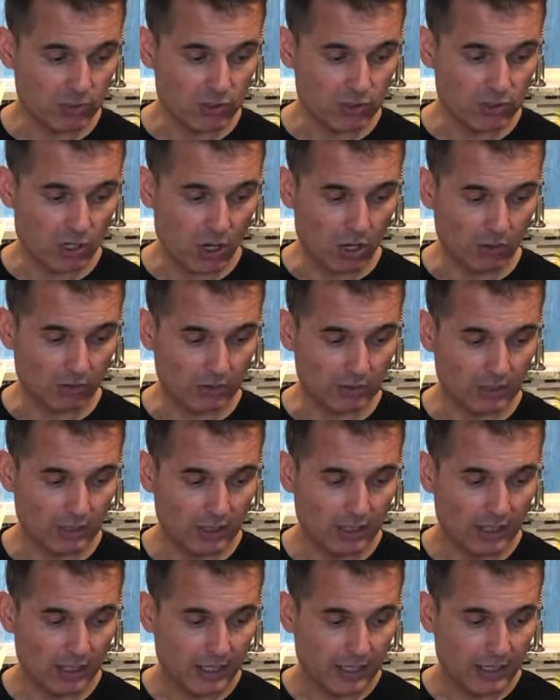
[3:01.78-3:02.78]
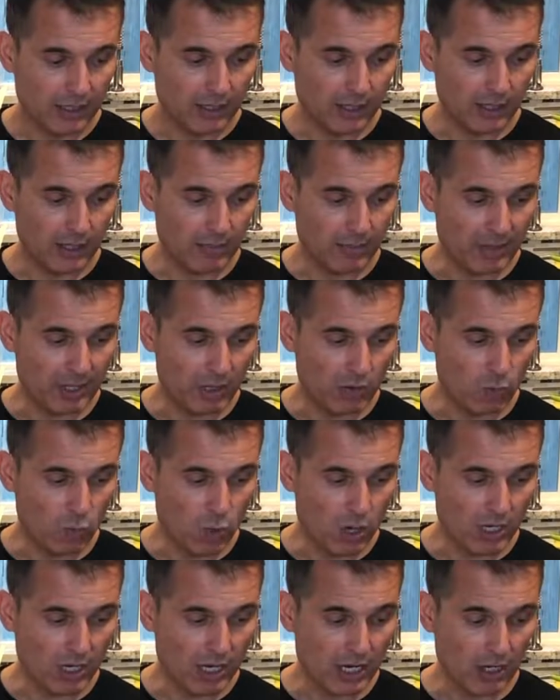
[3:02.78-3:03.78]
of salt, and
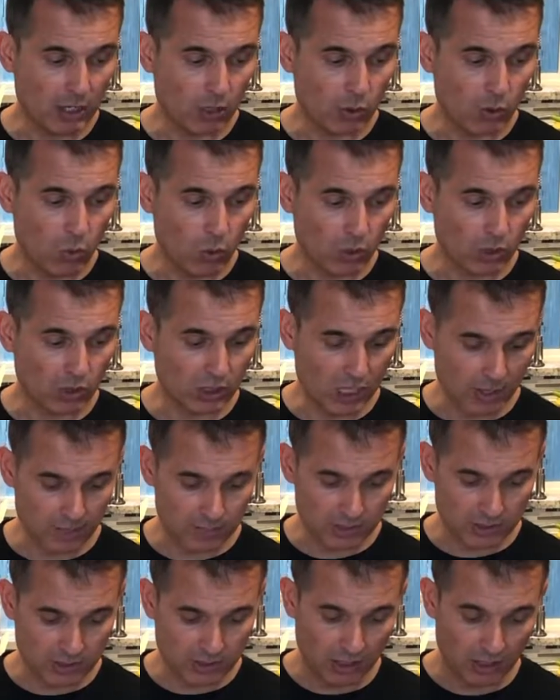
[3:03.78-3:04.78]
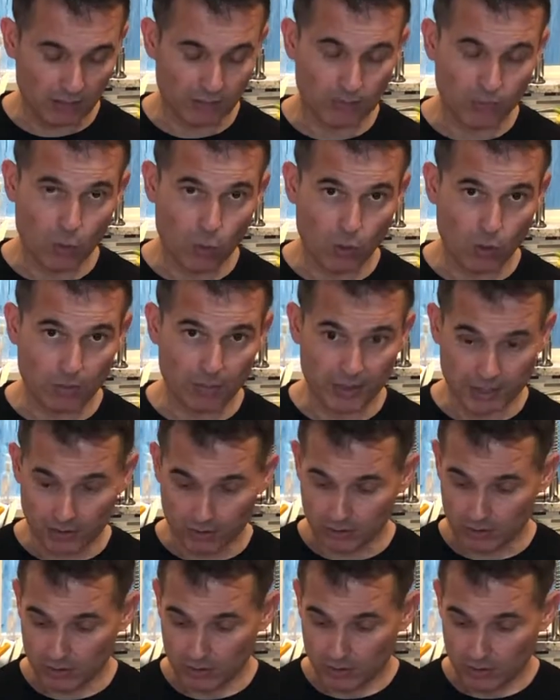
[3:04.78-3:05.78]
1.25 cups of
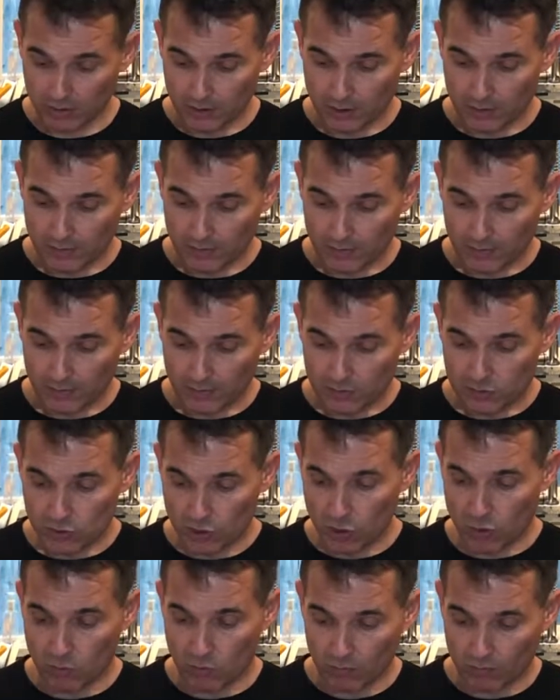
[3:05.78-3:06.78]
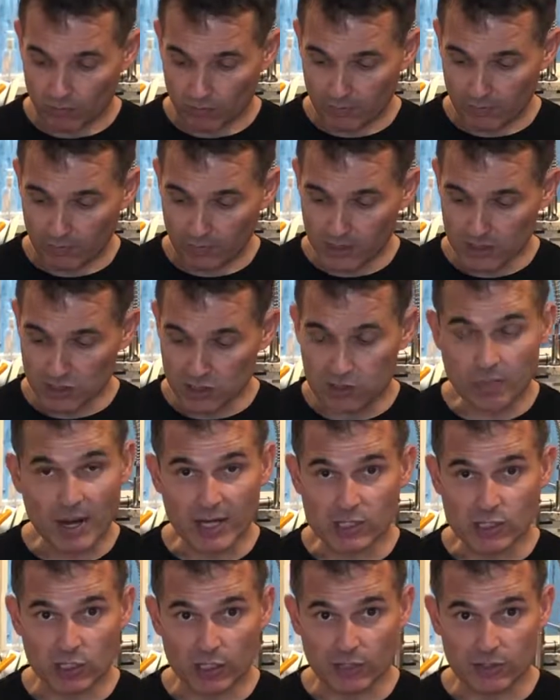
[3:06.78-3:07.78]
cornmeal. So this is my
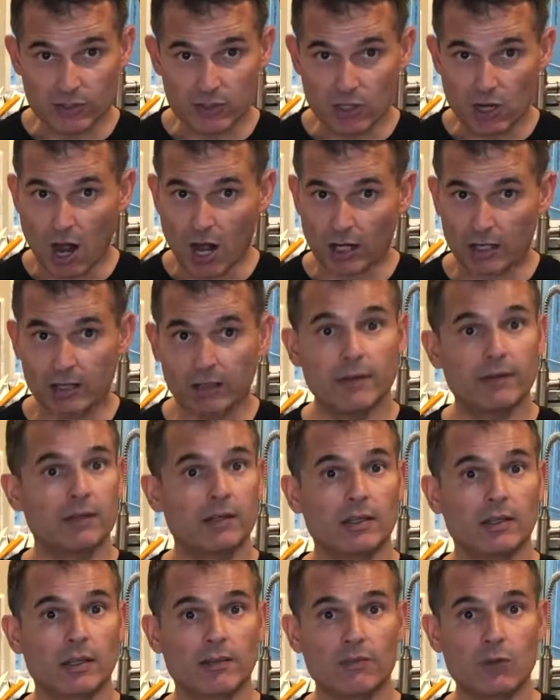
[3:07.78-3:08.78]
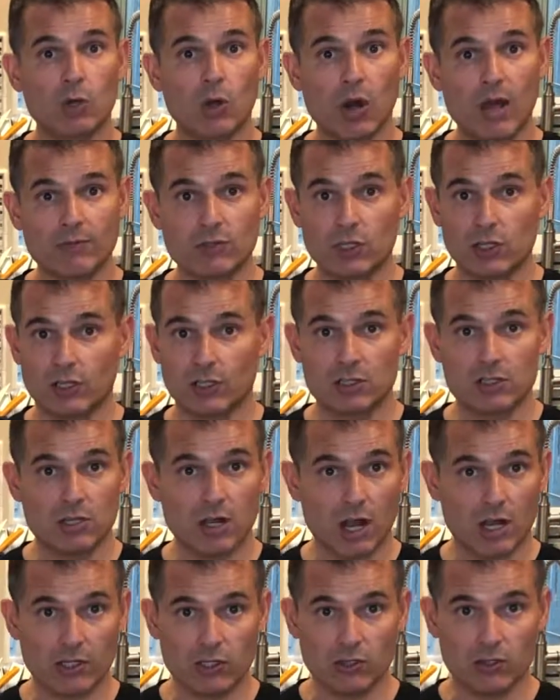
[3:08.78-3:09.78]
chicken stock. If you don't have chicken
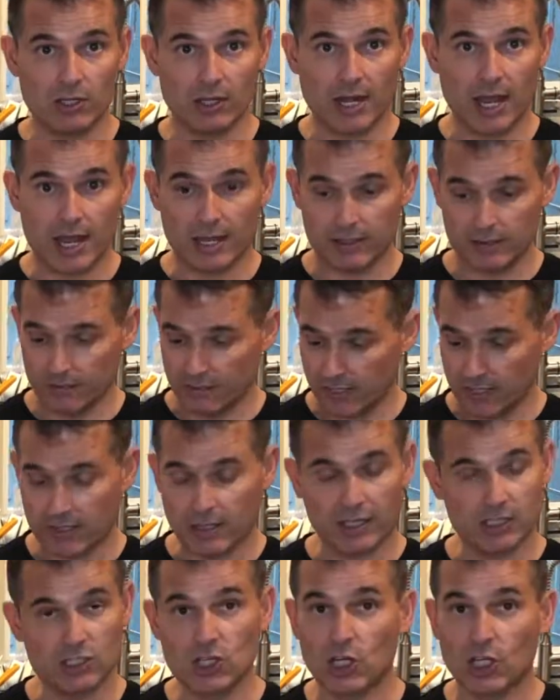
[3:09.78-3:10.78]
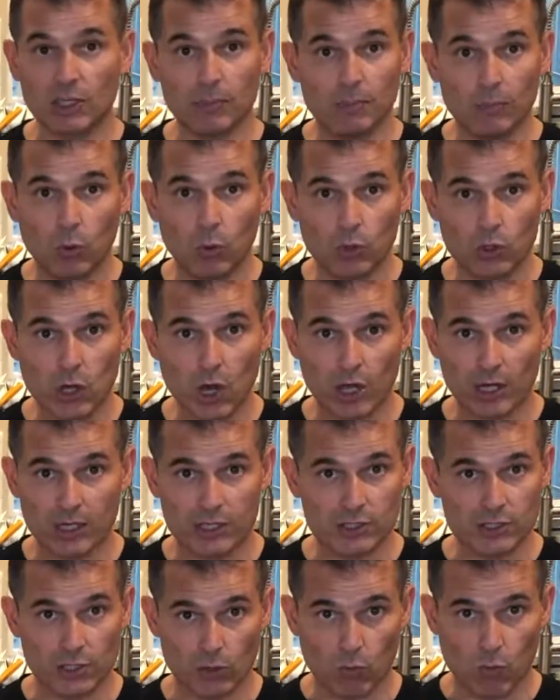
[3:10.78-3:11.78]
stock, you could add the chicken bouillon
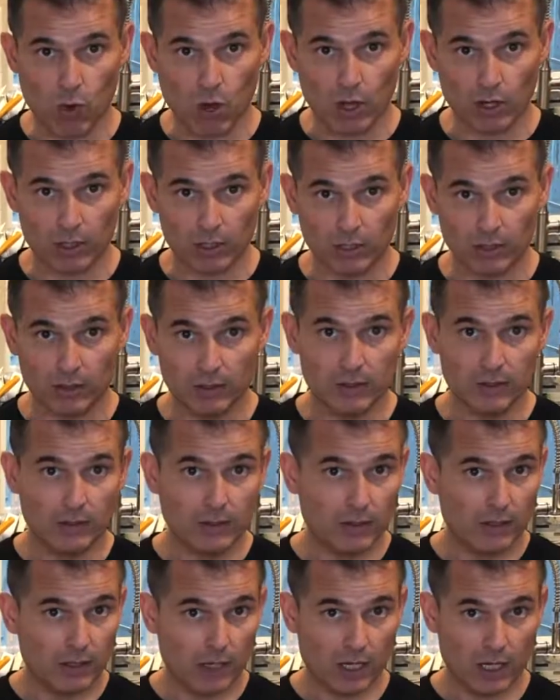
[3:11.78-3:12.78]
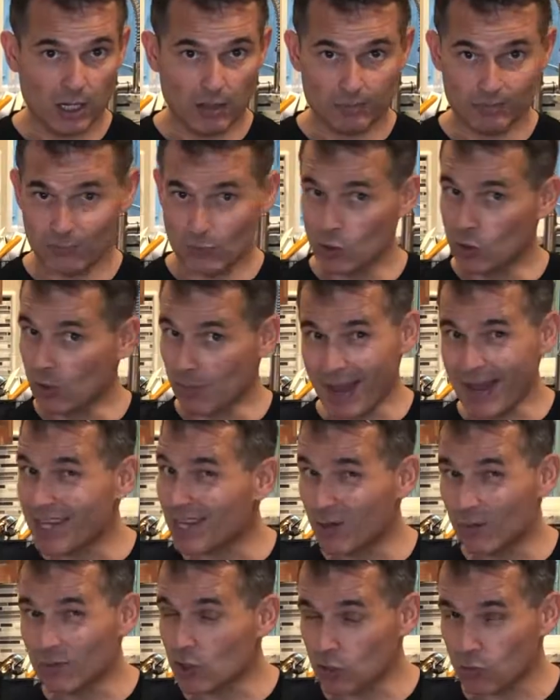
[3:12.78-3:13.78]
into your water. You can make
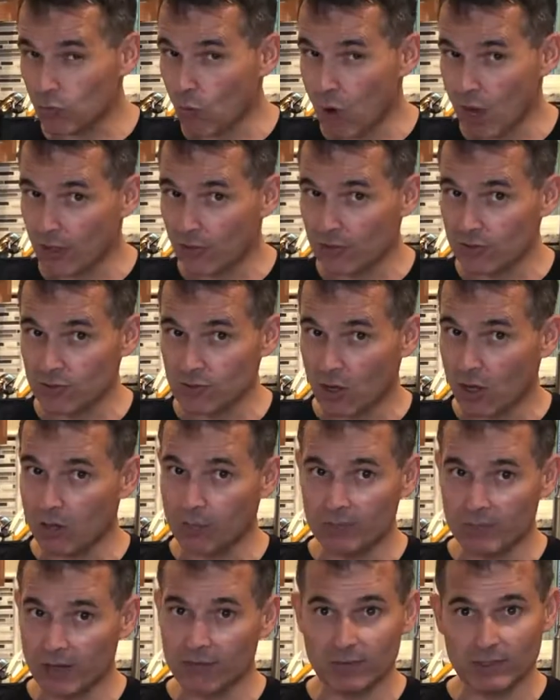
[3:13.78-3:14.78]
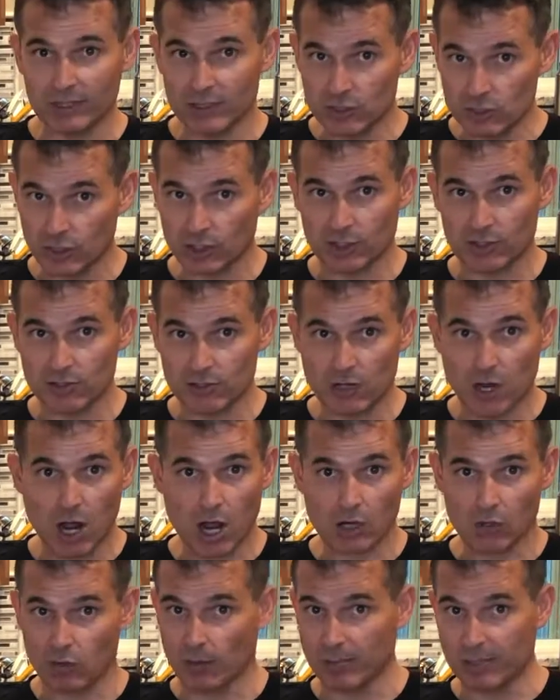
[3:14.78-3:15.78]
it with just water and salt. Definitely chicken
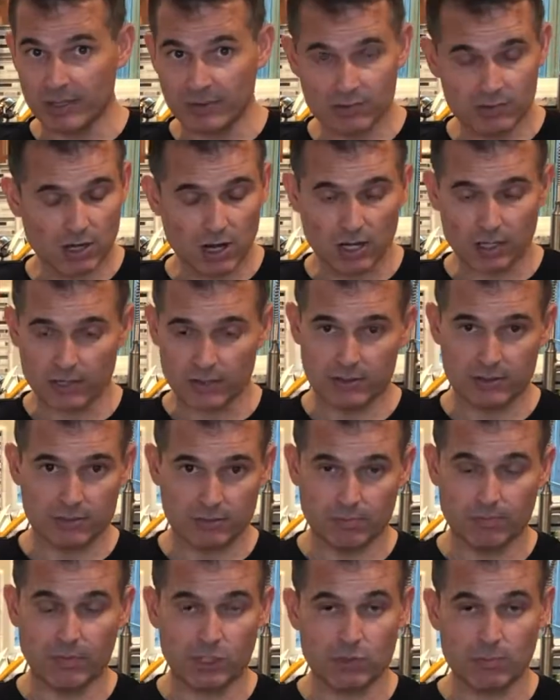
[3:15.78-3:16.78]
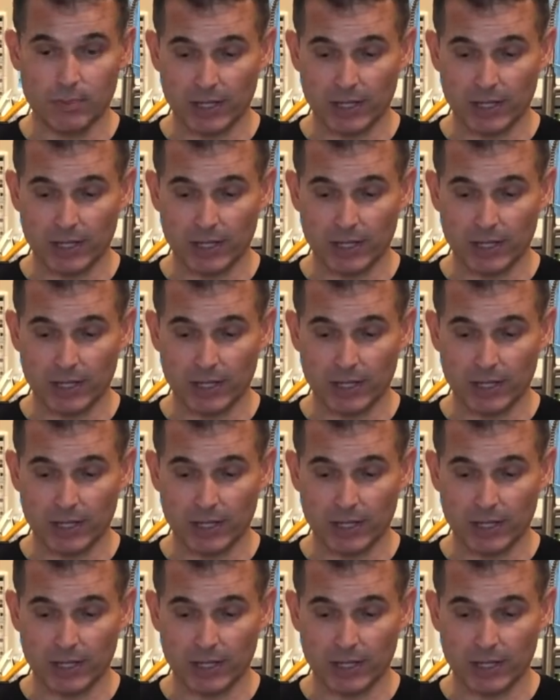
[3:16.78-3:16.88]
stock or beef stock is much